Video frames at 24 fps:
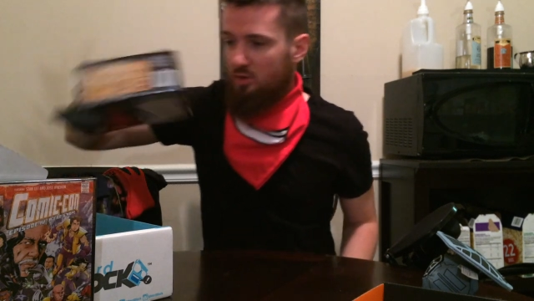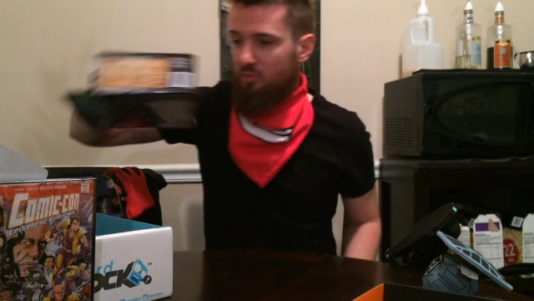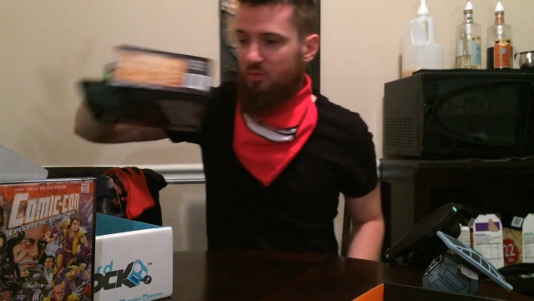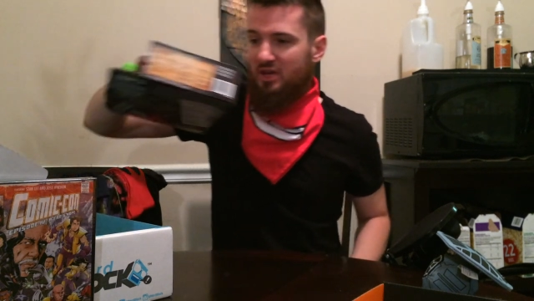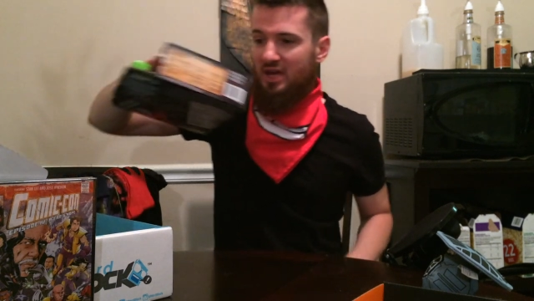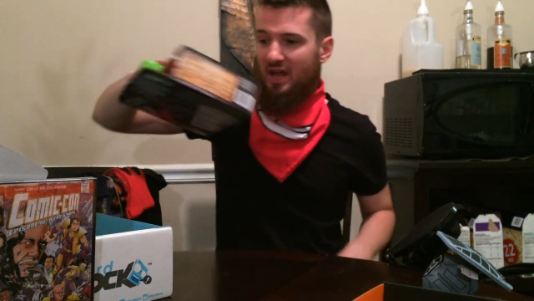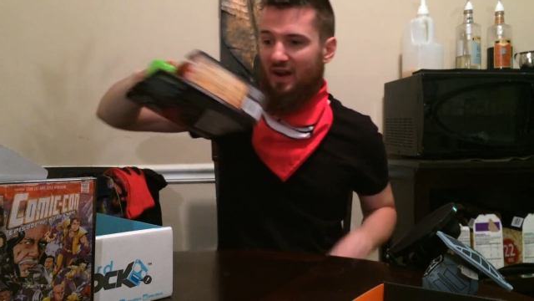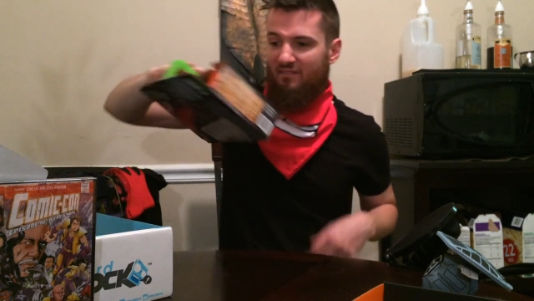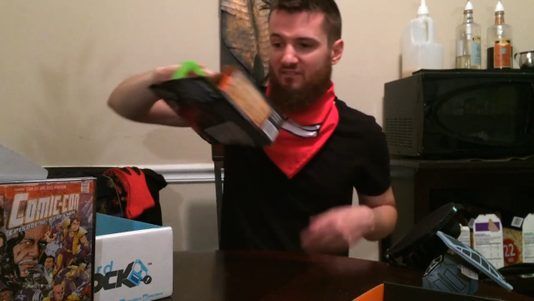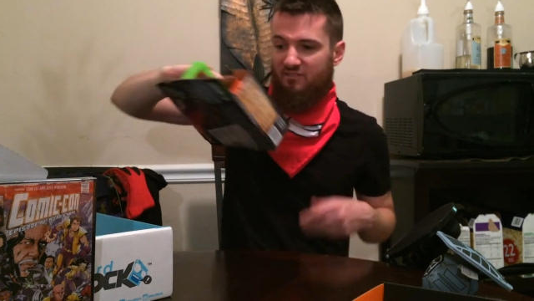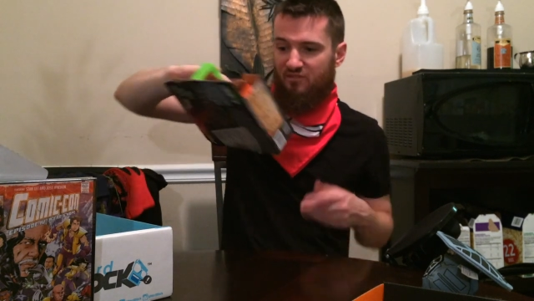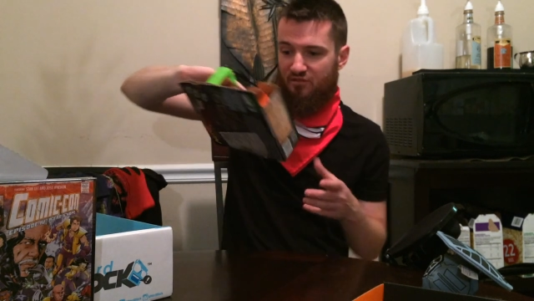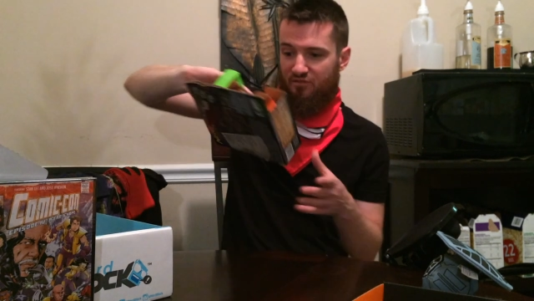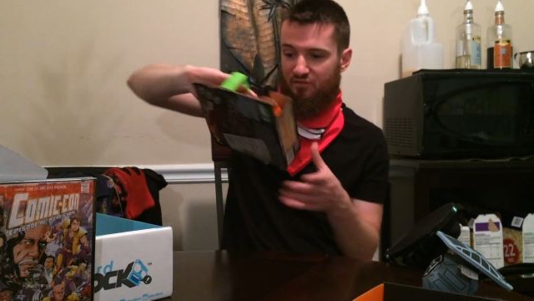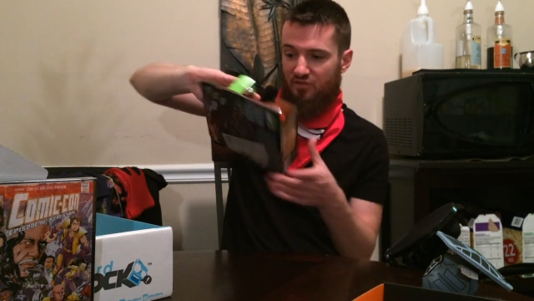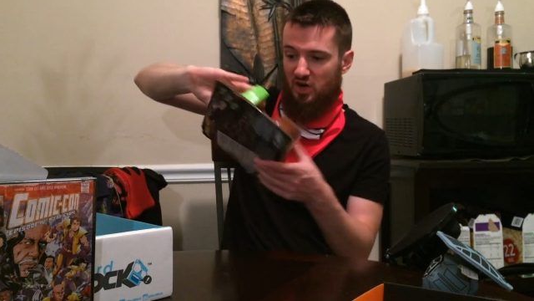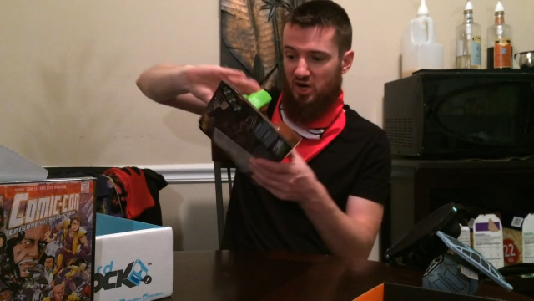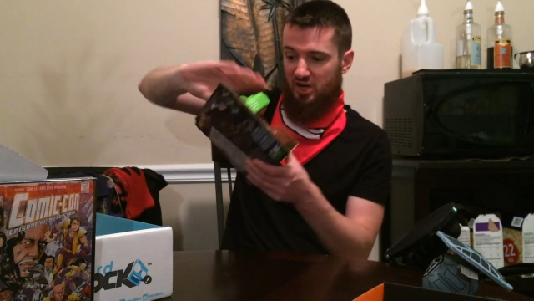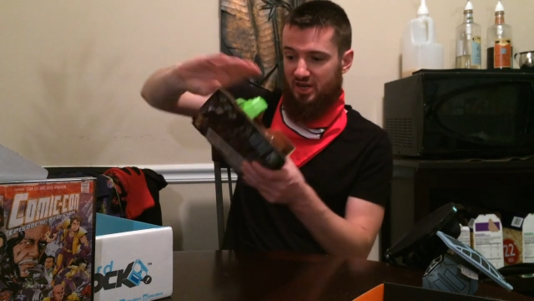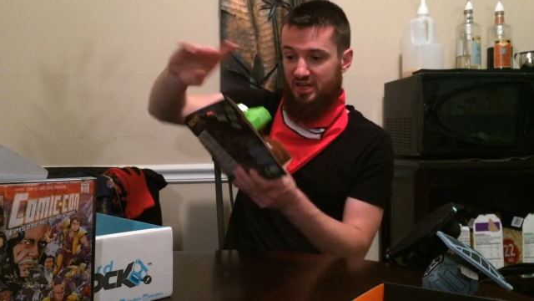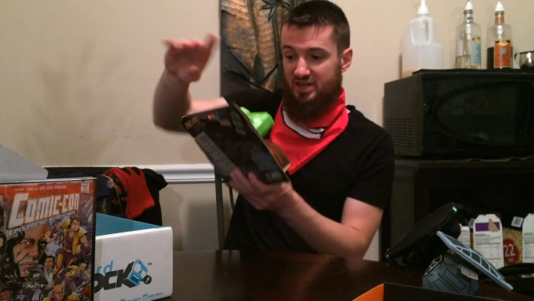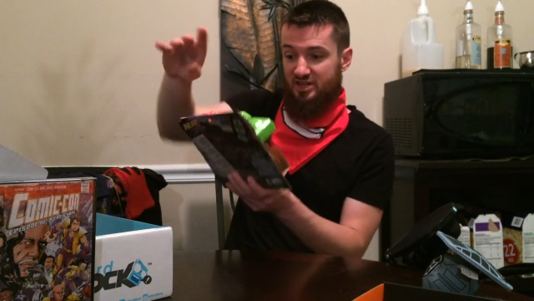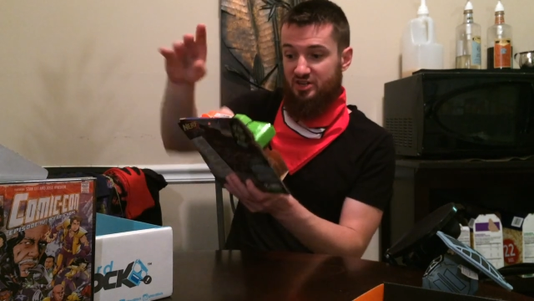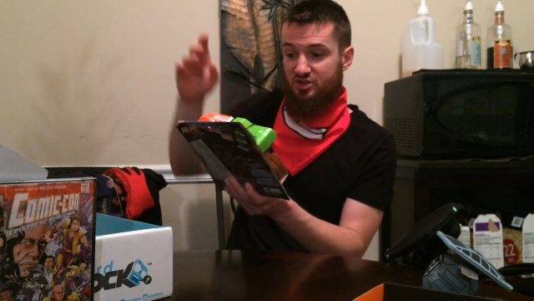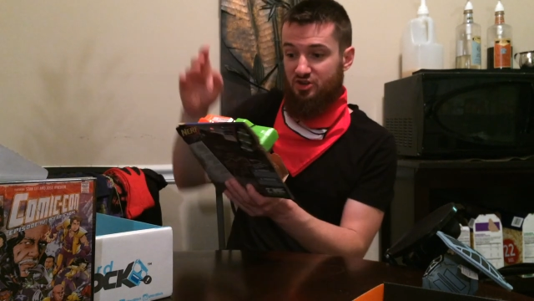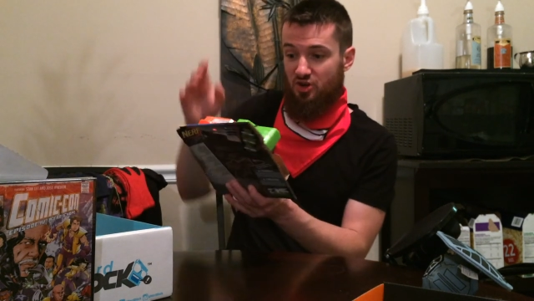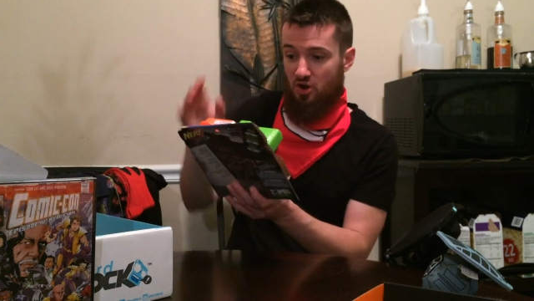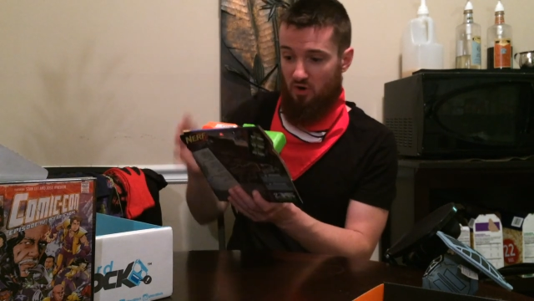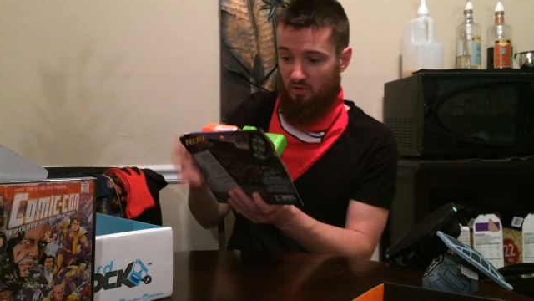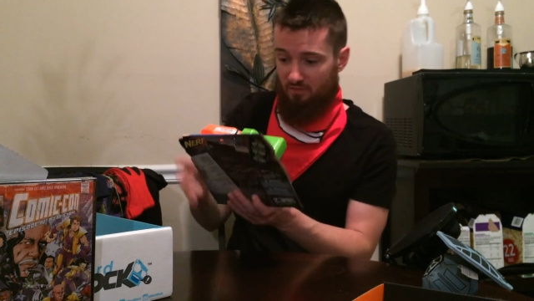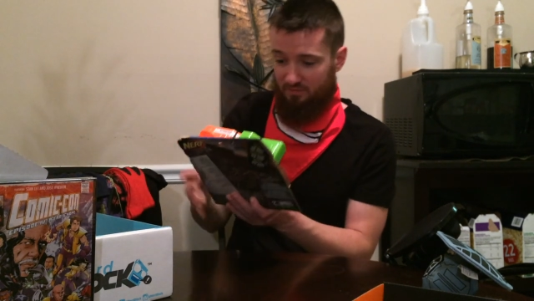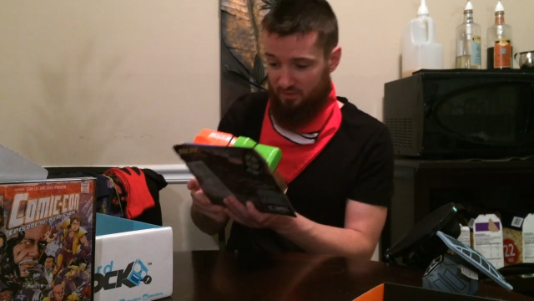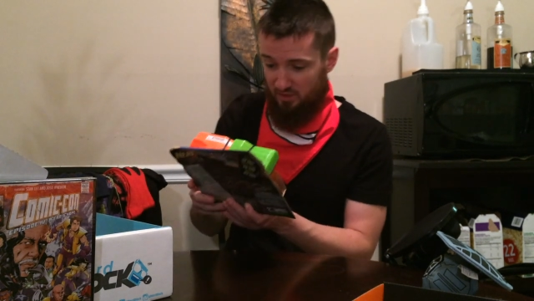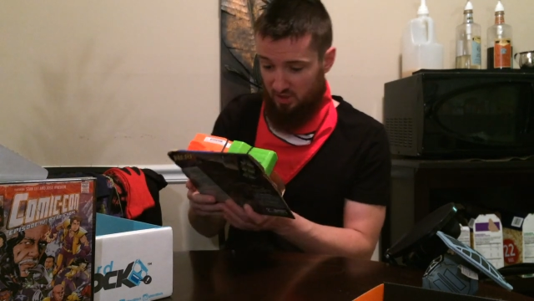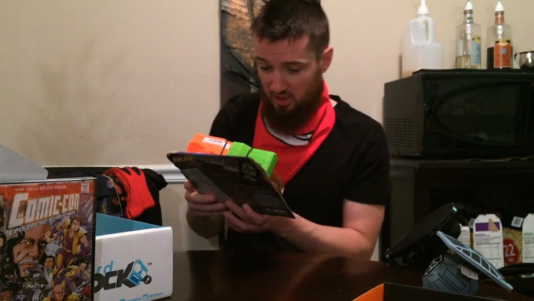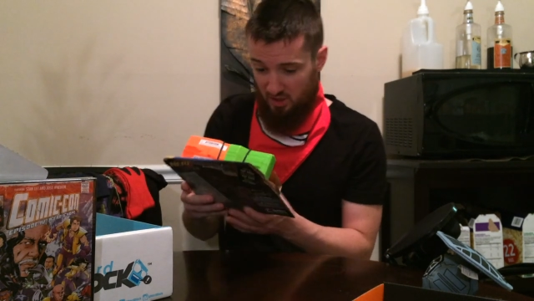we got a fucking
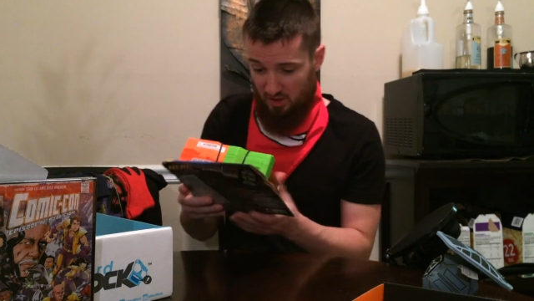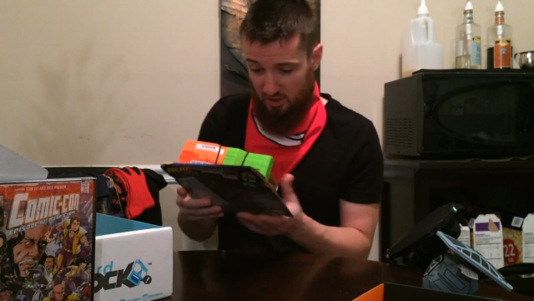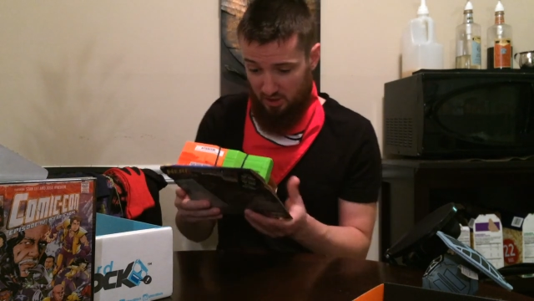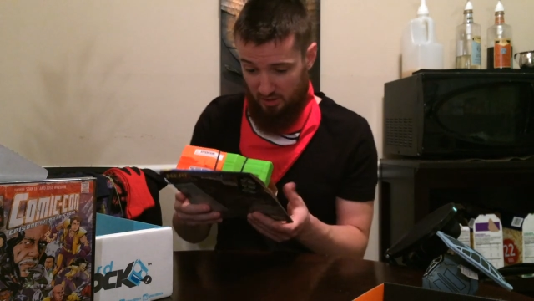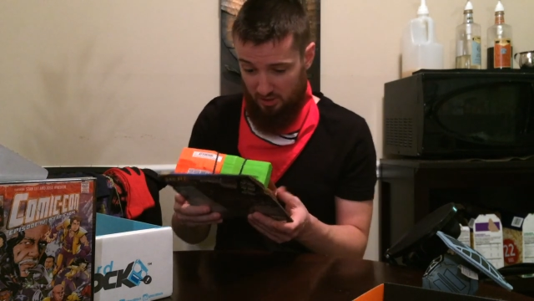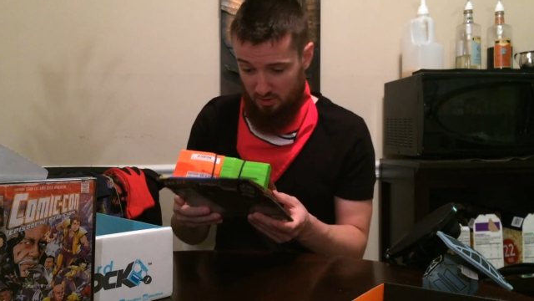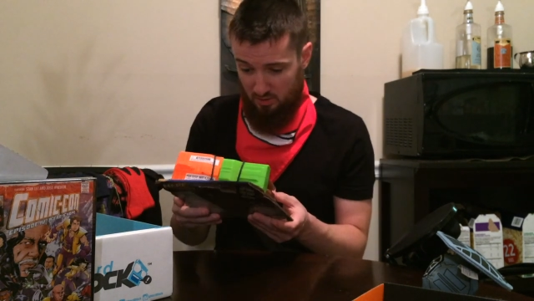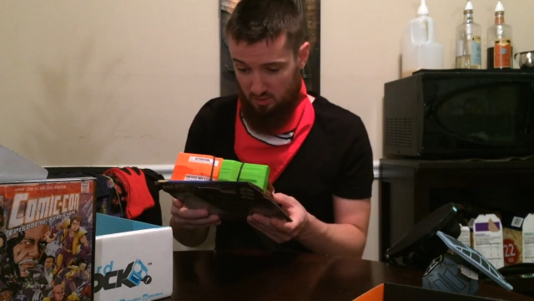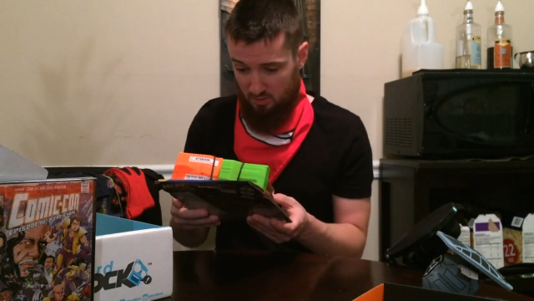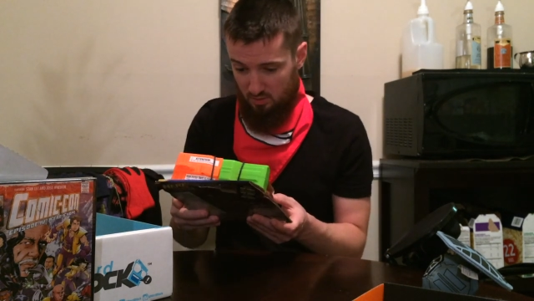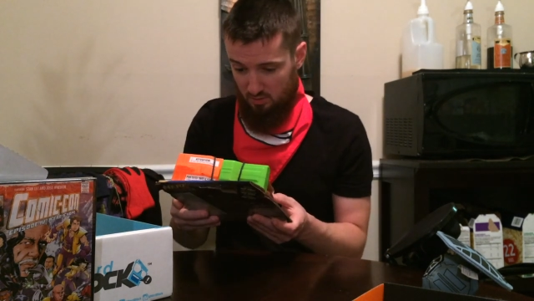Nerf gun.